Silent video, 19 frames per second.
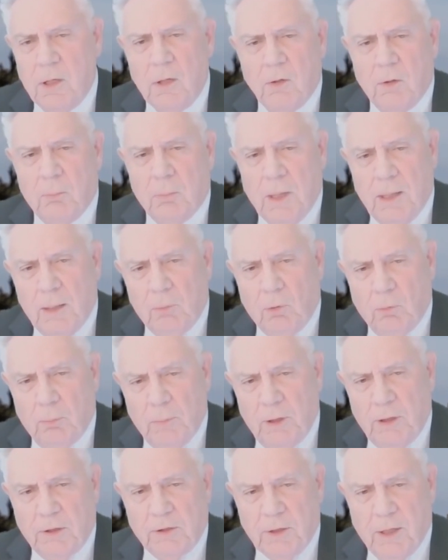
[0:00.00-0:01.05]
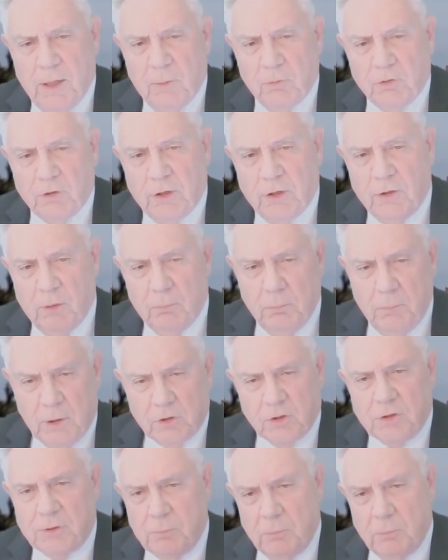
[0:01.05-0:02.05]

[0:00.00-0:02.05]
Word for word: The Bible many times the mixed